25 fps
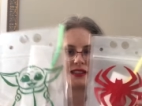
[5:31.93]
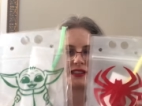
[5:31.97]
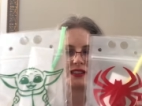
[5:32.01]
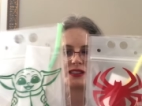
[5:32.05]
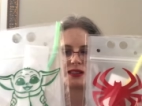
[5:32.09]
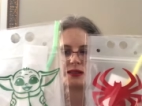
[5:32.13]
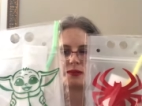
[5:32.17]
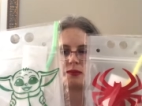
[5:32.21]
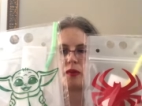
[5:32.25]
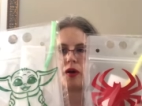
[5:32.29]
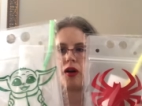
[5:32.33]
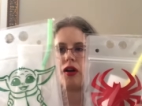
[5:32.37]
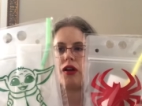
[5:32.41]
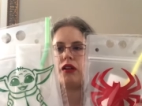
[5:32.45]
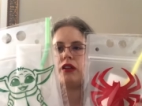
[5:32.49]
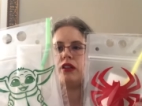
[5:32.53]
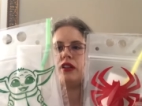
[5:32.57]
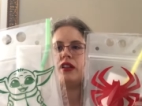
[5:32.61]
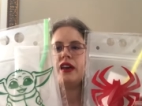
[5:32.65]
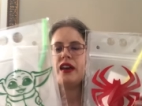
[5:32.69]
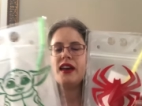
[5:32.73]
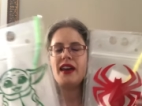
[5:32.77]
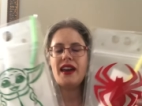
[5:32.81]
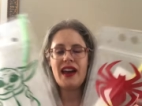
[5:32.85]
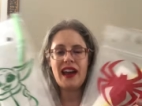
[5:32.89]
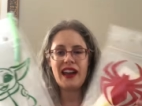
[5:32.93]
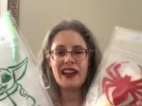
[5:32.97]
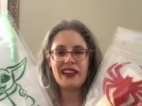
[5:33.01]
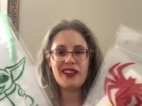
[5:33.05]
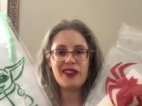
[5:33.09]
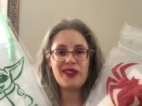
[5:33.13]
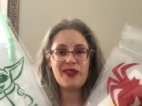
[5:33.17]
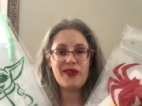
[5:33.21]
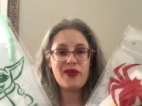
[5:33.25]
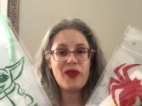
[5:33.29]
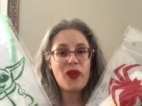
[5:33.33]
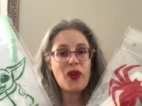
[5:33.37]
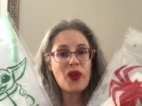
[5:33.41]
small, and they're
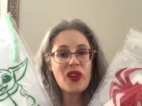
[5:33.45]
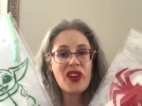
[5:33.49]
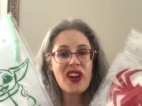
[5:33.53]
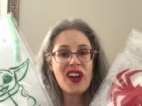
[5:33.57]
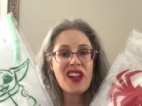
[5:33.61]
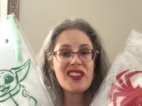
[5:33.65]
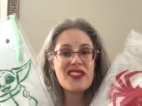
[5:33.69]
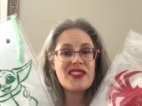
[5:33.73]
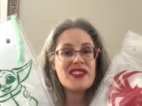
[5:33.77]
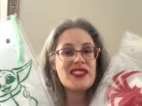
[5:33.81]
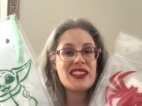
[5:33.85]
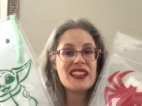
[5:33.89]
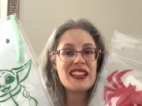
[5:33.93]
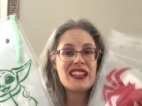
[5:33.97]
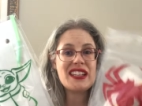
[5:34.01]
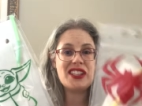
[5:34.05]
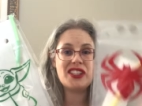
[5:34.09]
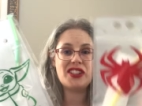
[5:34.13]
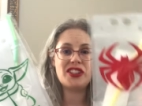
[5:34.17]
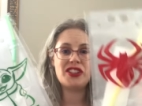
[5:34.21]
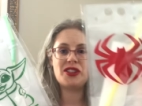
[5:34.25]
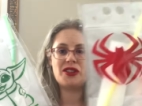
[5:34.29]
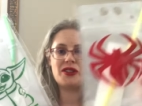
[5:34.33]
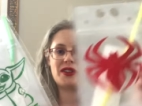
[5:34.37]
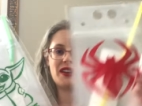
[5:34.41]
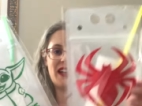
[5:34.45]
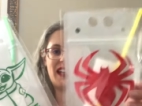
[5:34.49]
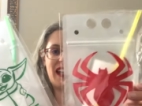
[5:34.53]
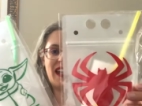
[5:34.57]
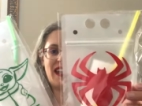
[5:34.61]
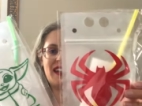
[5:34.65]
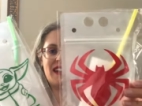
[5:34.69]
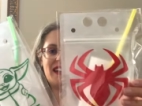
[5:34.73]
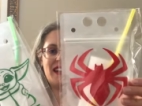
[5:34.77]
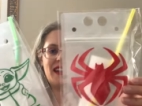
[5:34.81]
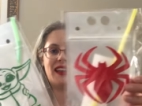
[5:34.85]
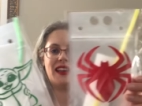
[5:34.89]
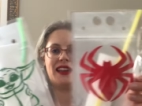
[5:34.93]
$4 each. You could get
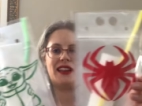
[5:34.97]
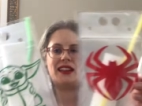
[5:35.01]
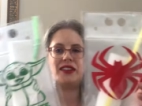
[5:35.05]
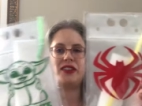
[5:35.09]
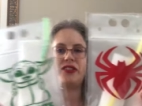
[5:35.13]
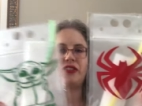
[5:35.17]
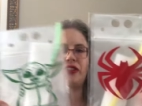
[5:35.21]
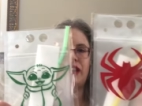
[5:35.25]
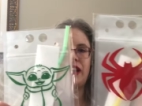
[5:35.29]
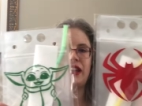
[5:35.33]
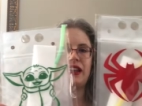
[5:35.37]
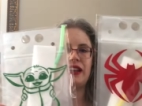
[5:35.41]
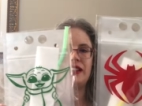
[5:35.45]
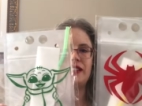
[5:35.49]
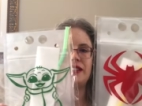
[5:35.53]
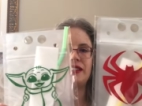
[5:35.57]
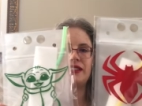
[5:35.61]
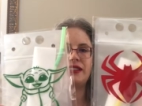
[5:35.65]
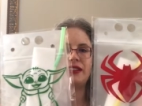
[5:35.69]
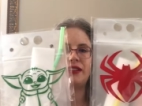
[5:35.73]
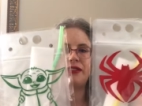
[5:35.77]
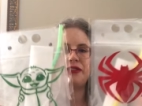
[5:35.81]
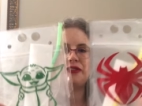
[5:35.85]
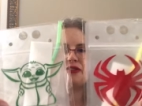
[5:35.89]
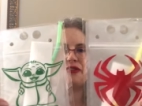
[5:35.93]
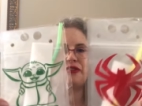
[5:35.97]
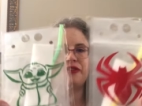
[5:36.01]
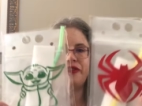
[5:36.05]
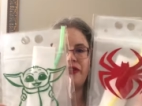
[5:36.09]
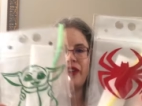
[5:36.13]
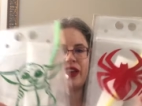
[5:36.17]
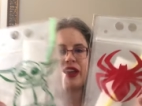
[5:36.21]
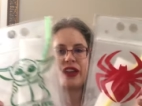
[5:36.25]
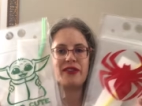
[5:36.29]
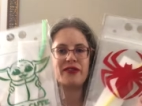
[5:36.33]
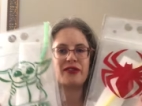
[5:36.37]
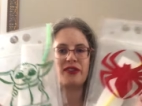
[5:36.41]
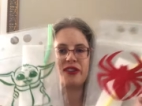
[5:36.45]
it in your kid's
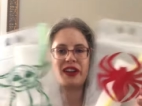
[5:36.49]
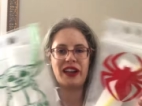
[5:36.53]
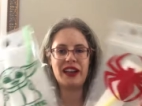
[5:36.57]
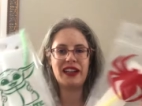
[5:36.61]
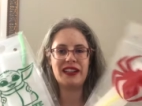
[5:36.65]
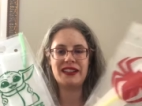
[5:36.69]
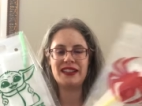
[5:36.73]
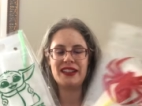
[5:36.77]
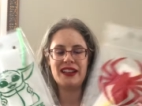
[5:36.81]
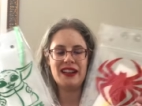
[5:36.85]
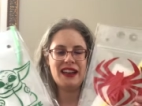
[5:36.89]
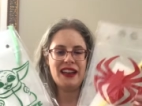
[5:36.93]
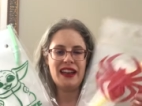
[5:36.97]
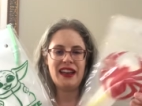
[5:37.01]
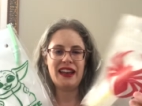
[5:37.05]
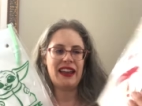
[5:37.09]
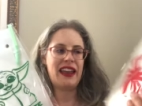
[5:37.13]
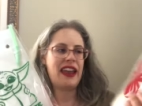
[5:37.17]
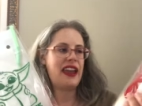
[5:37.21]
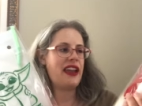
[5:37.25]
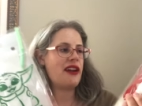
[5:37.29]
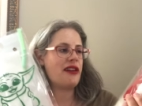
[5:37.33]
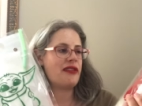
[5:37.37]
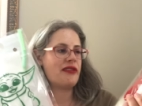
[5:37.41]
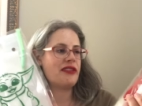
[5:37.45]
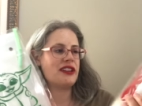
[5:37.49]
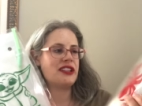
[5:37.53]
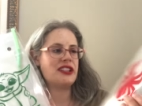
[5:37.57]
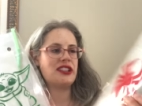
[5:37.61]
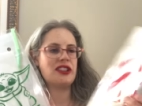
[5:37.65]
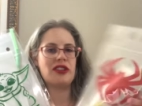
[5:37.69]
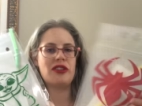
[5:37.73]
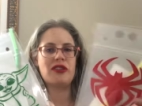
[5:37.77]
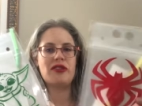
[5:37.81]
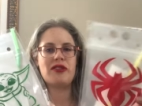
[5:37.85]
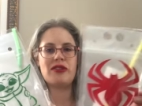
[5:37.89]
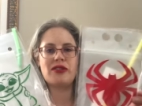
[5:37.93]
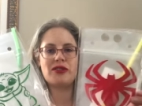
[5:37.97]
favorite
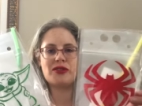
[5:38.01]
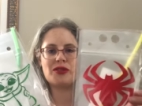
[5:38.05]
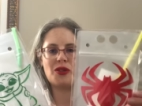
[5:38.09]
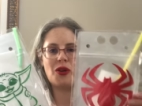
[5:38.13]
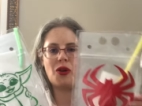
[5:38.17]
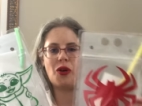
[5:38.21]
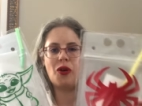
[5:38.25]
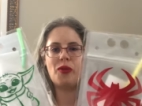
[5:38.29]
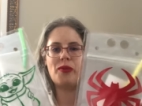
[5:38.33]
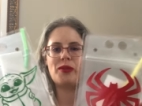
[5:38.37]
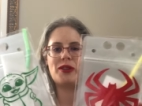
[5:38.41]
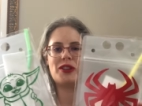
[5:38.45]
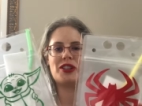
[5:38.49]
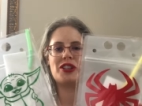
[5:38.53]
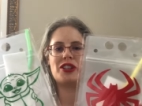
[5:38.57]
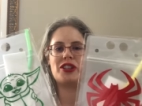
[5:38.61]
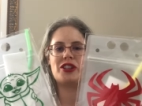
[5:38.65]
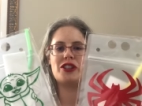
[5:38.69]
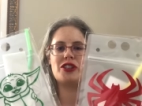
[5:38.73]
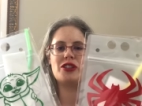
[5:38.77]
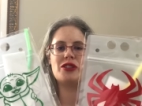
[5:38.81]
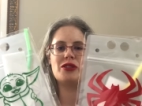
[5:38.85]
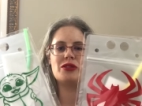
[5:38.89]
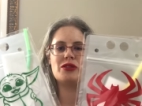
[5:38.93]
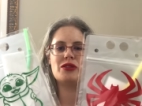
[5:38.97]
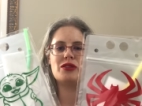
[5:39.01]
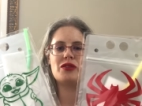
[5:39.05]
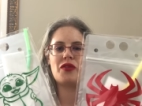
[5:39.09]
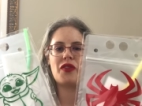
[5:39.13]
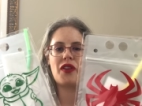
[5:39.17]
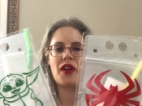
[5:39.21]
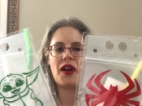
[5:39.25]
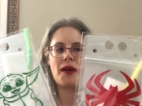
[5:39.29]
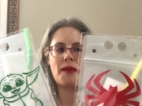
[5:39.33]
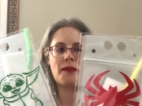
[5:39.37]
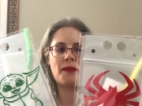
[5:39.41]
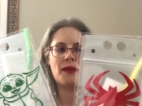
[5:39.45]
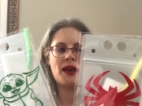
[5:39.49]
character. There's a whole bunch to choose
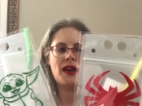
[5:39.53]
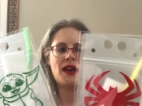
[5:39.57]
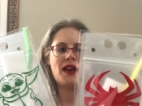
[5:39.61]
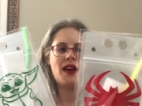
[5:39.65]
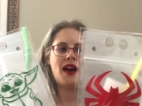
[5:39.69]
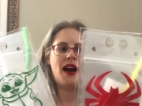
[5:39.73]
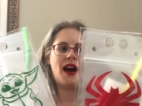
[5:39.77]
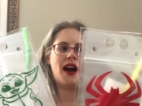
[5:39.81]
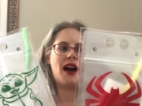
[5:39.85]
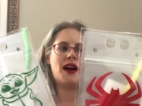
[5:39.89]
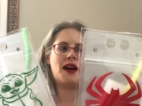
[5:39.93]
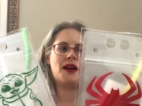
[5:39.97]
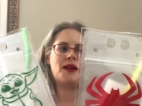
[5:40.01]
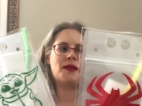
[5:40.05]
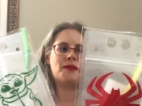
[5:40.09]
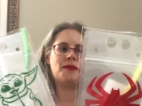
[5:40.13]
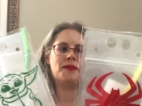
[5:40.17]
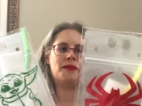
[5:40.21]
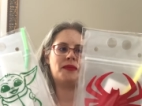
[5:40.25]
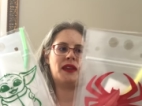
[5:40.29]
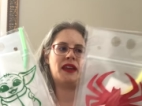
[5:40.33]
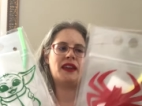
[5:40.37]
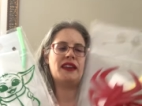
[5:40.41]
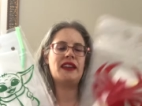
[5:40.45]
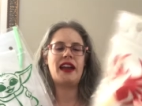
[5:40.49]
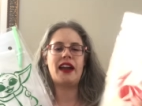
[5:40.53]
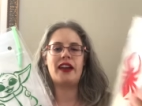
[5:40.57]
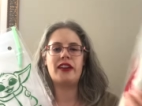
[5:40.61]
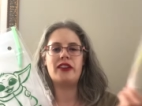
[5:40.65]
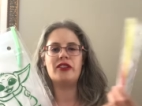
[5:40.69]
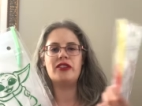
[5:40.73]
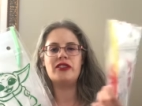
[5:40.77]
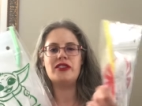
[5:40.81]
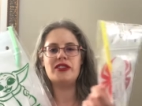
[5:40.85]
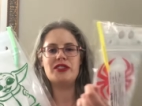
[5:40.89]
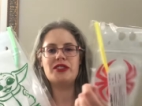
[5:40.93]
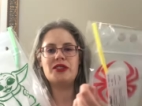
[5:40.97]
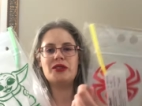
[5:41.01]
from. And yeah, you
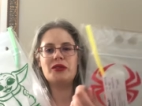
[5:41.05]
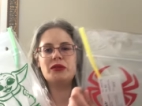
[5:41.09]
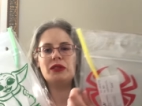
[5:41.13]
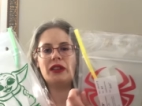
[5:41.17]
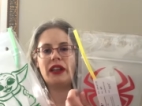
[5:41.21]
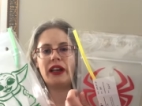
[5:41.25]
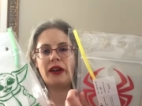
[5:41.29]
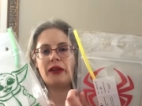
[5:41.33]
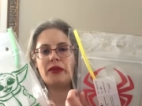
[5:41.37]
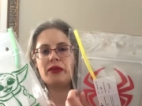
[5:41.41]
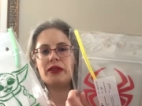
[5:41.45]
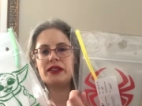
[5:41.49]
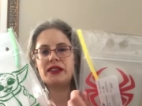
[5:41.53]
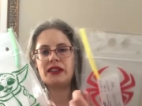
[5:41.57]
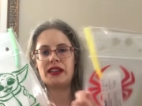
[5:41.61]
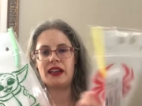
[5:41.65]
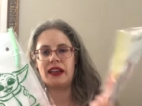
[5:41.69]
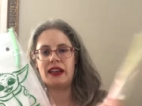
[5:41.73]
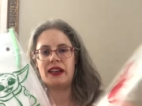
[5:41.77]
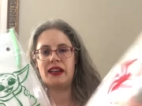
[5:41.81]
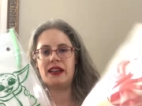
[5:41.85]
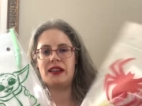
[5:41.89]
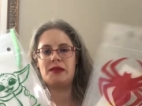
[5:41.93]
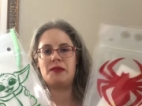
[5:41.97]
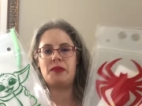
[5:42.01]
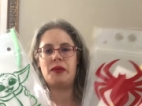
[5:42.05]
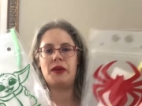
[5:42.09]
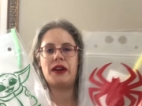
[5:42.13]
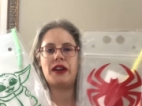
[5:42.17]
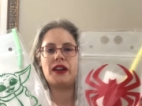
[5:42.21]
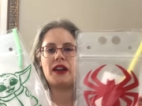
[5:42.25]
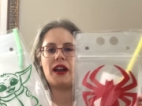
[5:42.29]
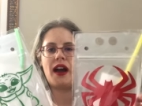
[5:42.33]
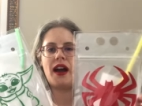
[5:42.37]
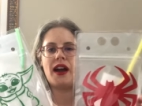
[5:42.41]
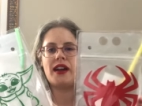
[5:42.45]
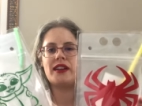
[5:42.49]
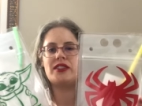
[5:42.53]
could do liquids in it, but
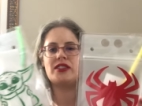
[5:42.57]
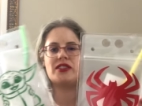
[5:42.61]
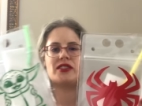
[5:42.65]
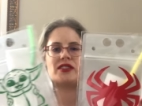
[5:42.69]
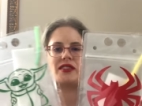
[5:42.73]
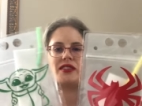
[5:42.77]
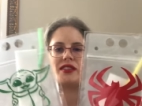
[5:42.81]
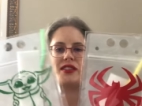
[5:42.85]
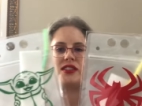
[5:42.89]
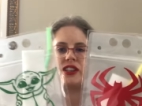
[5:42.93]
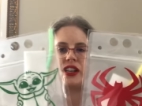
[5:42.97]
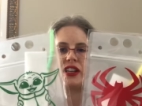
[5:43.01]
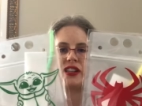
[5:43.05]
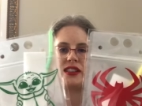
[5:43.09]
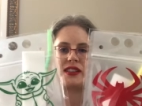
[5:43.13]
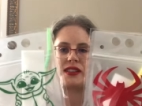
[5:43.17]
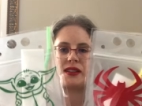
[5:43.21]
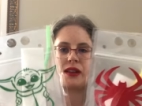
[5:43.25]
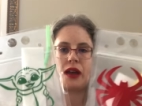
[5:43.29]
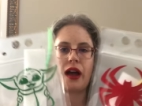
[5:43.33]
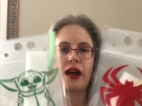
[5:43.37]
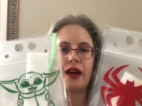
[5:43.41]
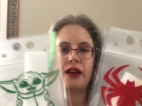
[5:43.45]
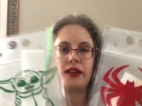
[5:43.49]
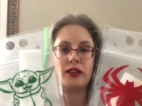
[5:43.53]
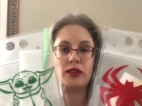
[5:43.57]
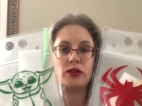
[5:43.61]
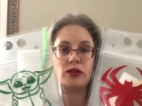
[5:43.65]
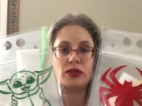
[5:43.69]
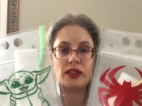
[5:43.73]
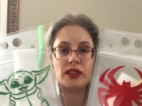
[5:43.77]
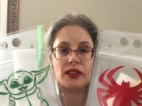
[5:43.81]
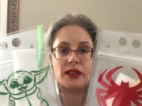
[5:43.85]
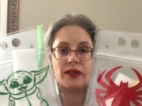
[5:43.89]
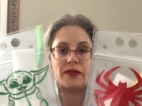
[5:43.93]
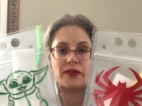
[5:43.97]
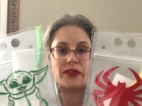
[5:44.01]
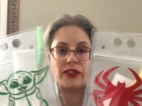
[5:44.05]
I just suggest
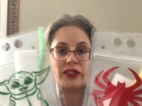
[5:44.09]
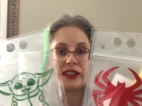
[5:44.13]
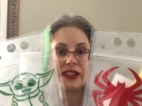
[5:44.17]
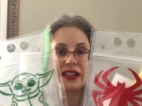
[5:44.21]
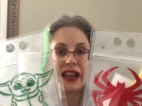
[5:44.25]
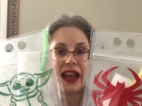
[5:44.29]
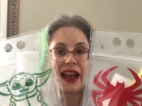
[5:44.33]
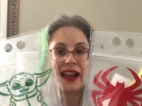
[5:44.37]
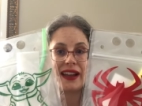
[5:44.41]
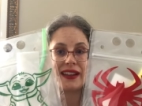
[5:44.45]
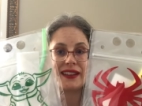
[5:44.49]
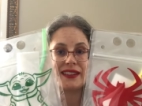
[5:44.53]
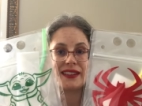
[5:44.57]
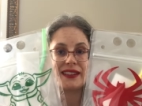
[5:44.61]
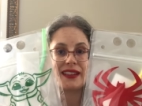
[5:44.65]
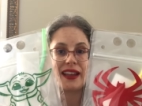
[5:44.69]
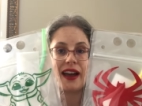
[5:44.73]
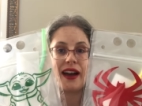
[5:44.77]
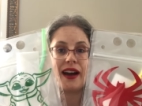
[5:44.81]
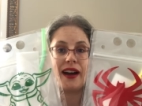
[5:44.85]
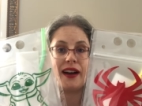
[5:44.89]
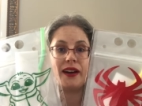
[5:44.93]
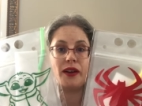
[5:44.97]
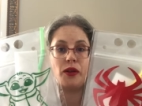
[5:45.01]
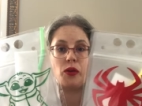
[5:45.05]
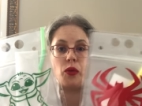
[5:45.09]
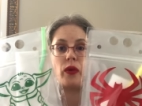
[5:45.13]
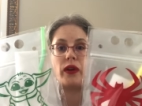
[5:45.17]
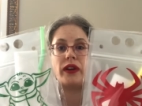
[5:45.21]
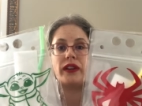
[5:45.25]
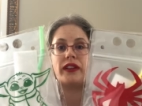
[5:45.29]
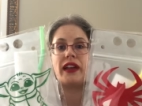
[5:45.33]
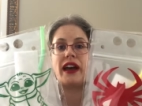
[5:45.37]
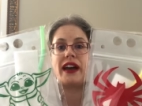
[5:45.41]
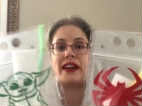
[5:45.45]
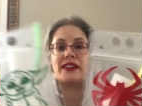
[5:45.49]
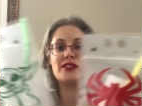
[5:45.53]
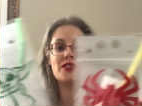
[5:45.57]
using them for snacks
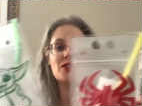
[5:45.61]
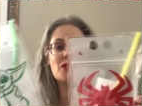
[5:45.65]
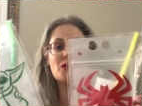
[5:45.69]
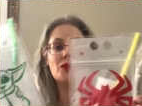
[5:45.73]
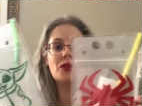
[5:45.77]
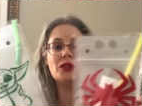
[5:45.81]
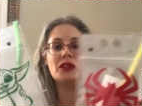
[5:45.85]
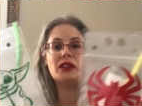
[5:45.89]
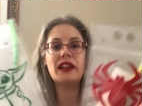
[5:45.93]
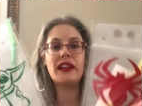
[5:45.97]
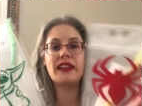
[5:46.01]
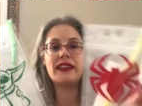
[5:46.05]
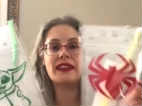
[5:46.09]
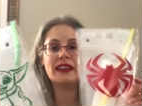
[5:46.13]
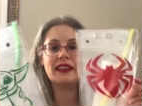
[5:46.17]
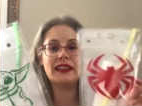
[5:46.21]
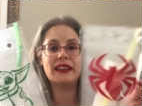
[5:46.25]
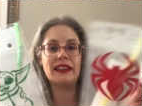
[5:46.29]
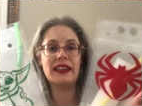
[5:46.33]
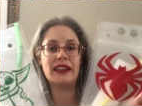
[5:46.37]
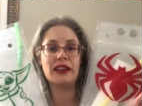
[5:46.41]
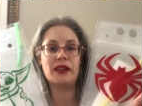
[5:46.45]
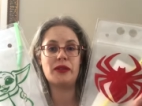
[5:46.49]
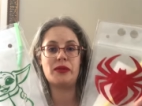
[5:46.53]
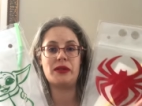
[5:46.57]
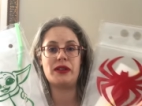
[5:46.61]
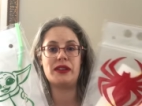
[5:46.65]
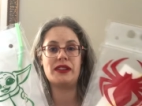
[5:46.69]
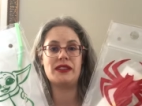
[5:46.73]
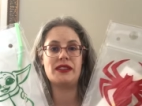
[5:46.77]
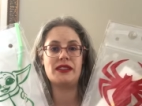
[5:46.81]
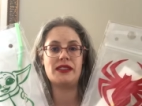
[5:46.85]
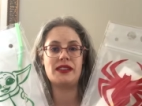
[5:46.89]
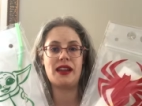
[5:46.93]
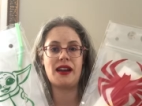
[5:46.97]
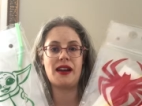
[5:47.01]
while at school, and then liquids